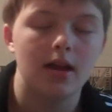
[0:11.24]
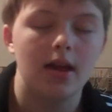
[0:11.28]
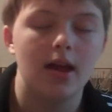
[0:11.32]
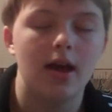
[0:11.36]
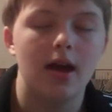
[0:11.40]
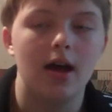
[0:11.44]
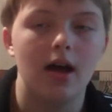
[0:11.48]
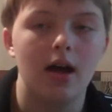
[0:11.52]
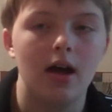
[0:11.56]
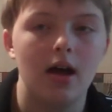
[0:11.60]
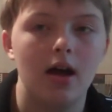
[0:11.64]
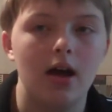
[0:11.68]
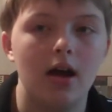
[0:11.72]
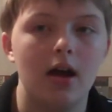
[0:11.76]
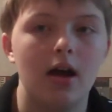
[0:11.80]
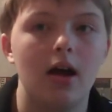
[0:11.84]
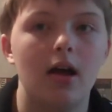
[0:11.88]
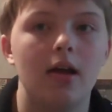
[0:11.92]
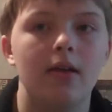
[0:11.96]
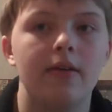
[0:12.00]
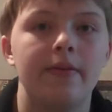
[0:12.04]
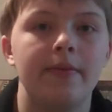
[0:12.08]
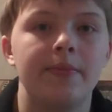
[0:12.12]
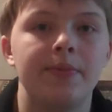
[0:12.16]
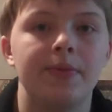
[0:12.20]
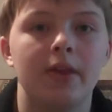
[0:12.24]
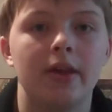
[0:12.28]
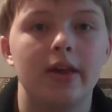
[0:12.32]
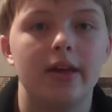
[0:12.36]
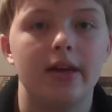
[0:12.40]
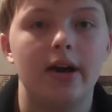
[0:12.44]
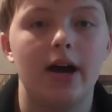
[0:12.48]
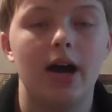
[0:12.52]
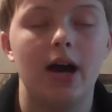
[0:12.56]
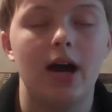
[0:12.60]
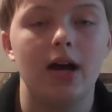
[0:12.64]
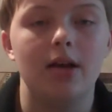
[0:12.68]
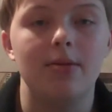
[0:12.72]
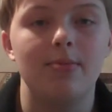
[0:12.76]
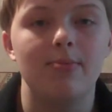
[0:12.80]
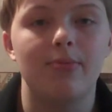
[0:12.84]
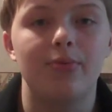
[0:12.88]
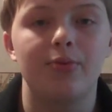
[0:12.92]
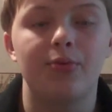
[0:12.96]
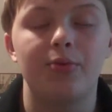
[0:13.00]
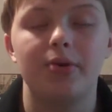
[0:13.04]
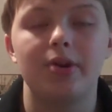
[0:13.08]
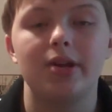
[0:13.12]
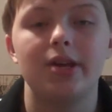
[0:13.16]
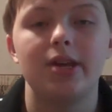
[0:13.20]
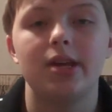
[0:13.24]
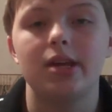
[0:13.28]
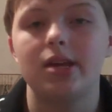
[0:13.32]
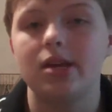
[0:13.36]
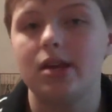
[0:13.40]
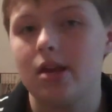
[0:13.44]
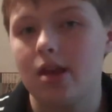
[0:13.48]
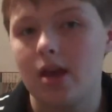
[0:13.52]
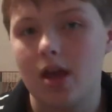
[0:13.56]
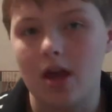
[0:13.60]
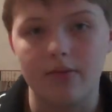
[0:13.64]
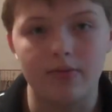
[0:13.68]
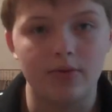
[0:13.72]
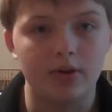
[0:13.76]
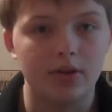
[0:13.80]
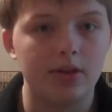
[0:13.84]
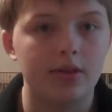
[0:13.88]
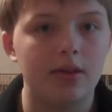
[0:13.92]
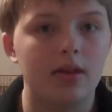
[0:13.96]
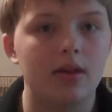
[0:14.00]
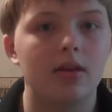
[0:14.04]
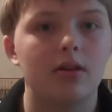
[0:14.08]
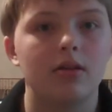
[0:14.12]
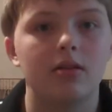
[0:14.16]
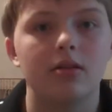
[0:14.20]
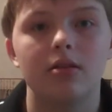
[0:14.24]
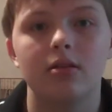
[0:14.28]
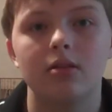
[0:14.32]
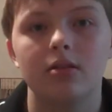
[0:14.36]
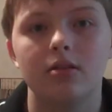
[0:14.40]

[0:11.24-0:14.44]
I'm pre-everything,